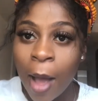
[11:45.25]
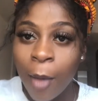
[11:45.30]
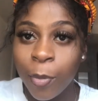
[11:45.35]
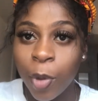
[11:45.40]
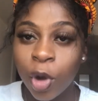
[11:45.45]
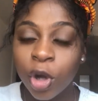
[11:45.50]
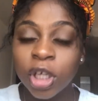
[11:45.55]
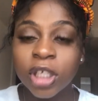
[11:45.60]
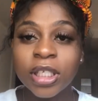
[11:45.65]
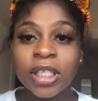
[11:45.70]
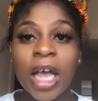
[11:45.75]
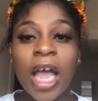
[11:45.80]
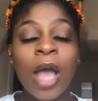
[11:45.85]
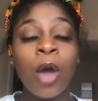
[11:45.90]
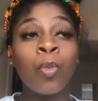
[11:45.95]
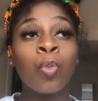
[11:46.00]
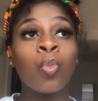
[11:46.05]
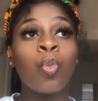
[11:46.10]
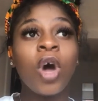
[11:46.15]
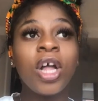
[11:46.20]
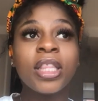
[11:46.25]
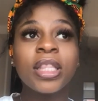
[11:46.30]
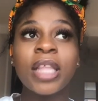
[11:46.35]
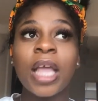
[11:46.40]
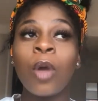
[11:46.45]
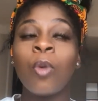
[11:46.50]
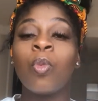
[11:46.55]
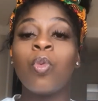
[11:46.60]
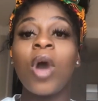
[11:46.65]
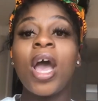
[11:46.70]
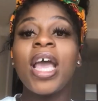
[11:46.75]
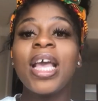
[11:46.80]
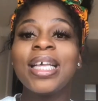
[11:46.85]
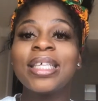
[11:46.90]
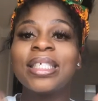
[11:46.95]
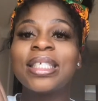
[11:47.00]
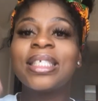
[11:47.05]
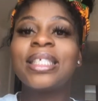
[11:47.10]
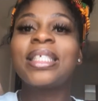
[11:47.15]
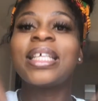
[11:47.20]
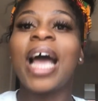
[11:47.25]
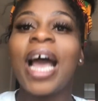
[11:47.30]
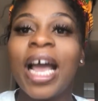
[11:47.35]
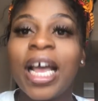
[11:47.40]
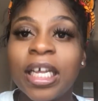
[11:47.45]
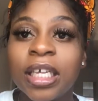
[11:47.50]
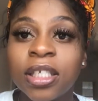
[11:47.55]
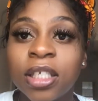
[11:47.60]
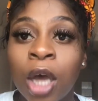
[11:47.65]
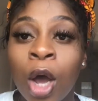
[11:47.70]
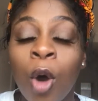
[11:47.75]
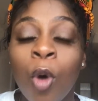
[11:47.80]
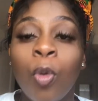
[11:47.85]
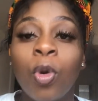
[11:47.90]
Because what they wear inside